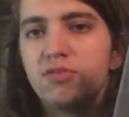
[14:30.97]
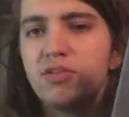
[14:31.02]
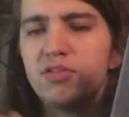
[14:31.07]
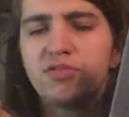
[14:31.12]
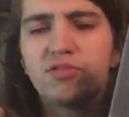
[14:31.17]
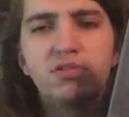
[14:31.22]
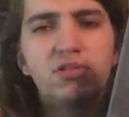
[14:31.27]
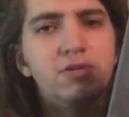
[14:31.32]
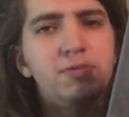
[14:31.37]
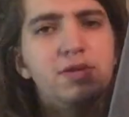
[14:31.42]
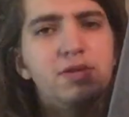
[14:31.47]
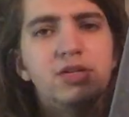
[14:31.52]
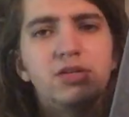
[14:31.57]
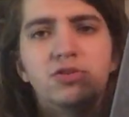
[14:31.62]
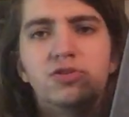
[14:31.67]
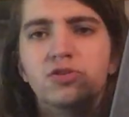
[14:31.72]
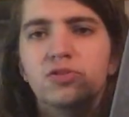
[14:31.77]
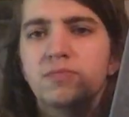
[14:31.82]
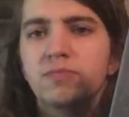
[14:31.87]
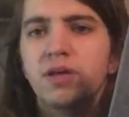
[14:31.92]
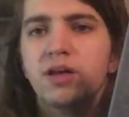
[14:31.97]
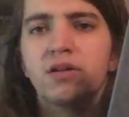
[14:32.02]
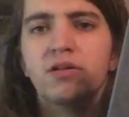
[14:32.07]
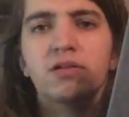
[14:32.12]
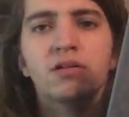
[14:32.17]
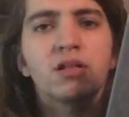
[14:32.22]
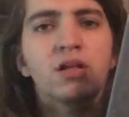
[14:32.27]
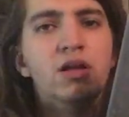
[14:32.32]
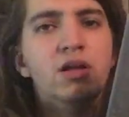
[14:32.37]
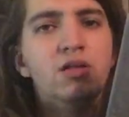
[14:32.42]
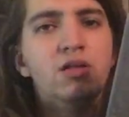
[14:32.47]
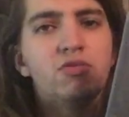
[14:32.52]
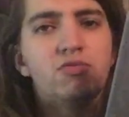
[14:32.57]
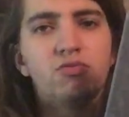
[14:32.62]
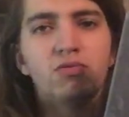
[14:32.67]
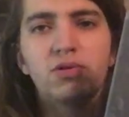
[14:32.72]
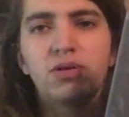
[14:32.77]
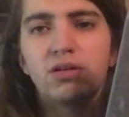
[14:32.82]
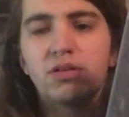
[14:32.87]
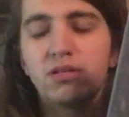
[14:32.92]
There's a little bit of doom metal,
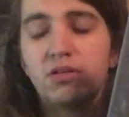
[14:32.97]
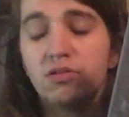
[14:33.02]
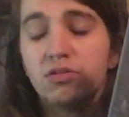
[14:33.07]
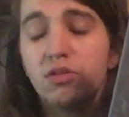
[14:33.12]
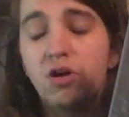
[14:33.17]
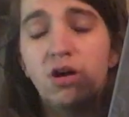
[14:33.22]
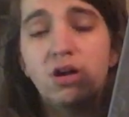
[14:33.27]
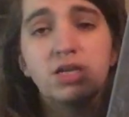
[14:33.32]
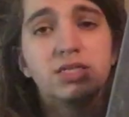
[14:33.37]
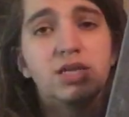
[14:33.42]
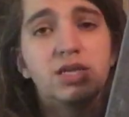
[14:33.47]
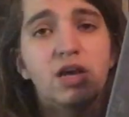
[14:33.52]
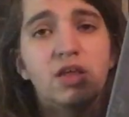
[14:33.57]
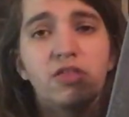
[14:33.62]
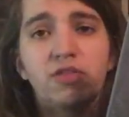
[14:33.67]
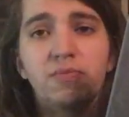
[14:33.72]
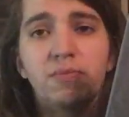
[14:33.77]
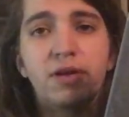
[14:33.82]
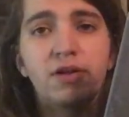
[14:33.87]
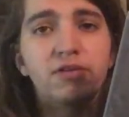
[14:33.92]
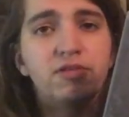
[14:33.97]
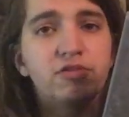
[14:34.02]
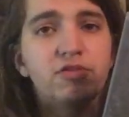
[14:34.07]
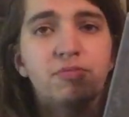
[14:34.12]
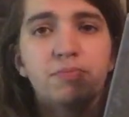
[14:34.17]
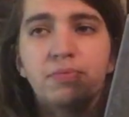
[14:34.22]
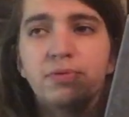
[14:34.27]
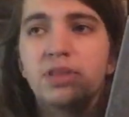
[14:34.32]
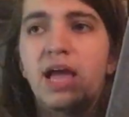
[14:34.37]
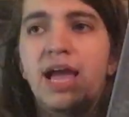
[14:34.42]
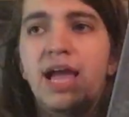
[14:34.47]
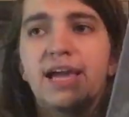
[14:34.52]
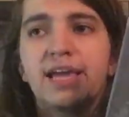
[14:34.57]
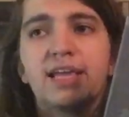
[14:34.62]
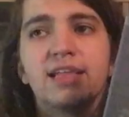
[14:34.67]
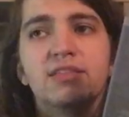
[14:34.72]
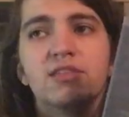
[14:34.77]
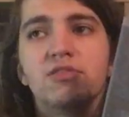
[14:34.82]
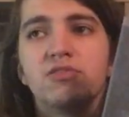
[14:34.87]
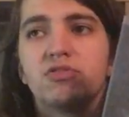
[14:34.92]
a lot of death metal. It's
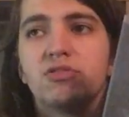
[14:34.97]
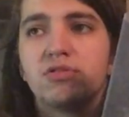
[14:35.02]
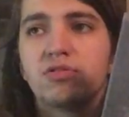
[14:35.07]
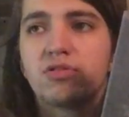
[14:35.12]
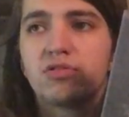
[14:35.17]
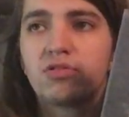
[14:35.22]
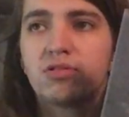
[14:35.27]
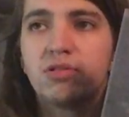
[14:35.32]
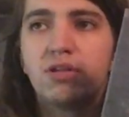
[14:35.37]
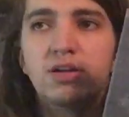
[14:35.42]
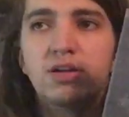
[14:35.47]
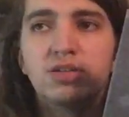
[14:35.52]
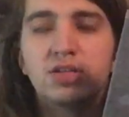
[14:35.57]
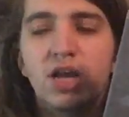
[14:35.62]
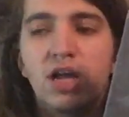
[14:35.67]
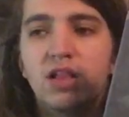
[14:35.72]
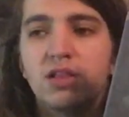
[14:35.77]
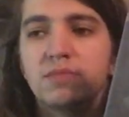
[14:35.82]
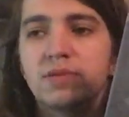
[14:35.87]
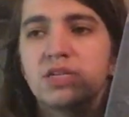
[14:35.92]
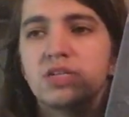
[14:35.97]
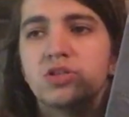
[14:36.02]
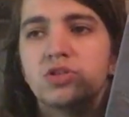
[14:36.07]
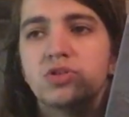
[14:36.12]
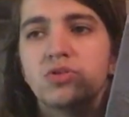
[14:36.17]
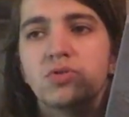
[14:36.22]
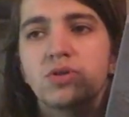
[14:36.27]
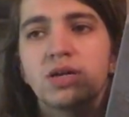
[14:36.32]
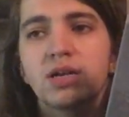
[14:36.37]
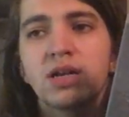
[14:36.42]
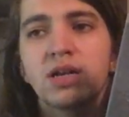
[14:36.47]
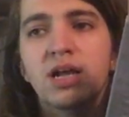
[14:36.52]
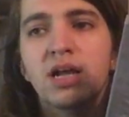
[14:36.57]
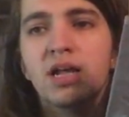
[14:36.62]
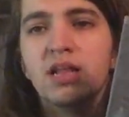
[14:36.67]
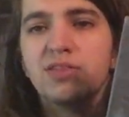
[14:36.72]
black and there's a sludge element to it.